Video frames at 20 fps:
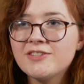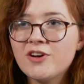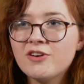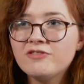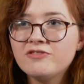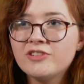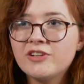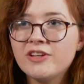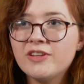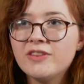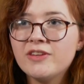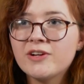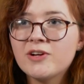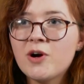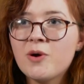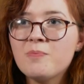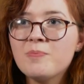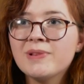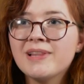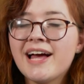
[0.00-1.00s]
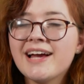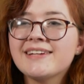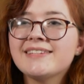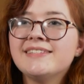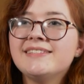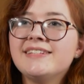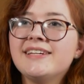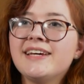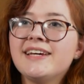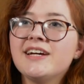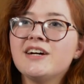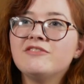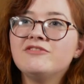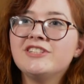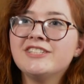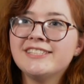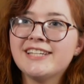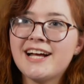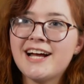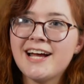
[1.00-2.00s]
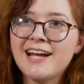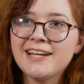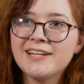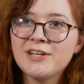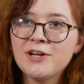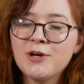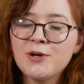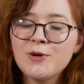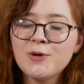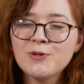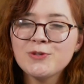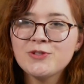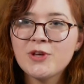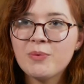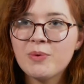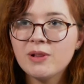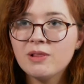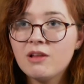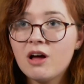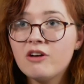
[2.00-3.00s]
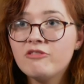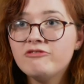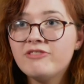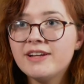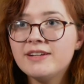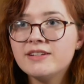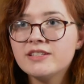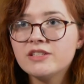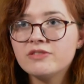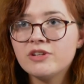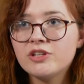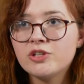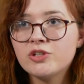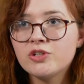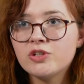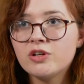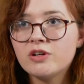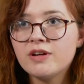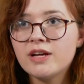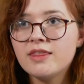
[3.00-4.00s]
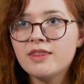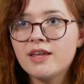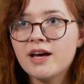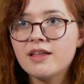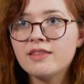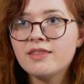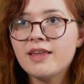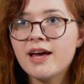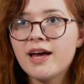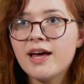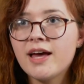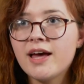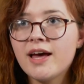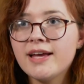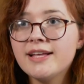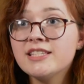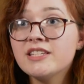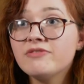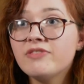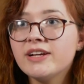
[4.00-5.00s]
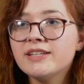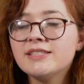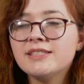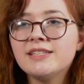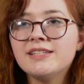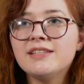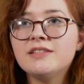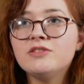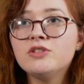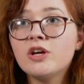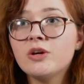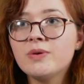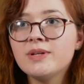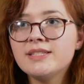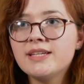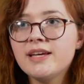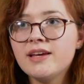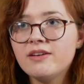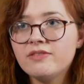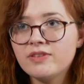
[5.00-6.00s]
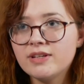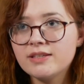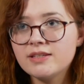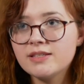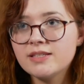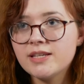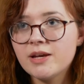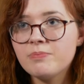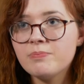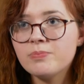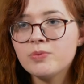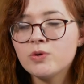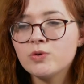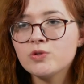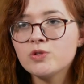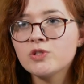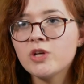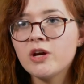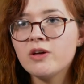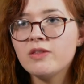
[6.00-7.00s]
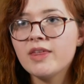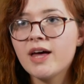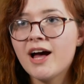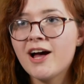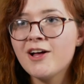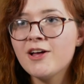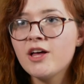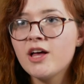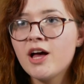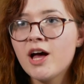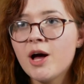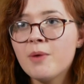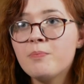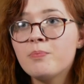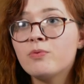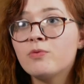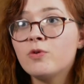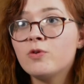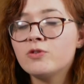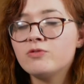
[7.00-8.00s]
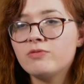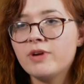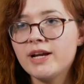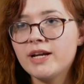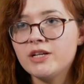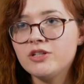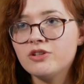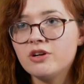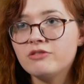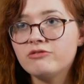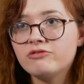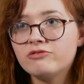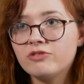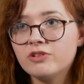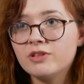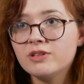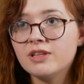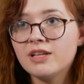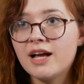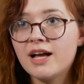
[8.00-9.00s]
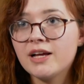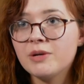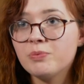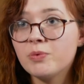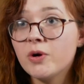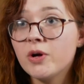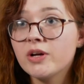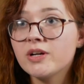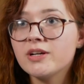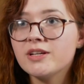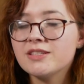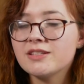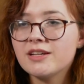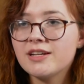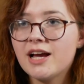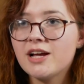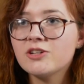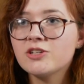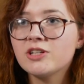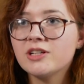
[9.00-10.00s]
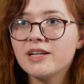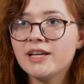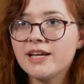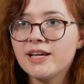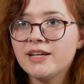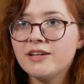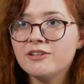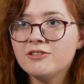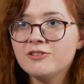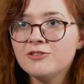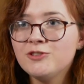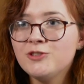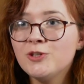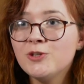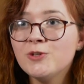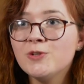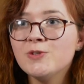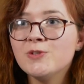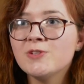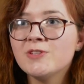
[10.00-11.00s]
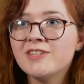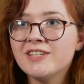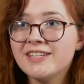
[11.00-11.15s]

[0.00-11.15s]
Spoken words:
often the complexity of design. So a lot of vendors are ensuring that their interface is intuitive and simple so that a broad range of frontline workers can actually use the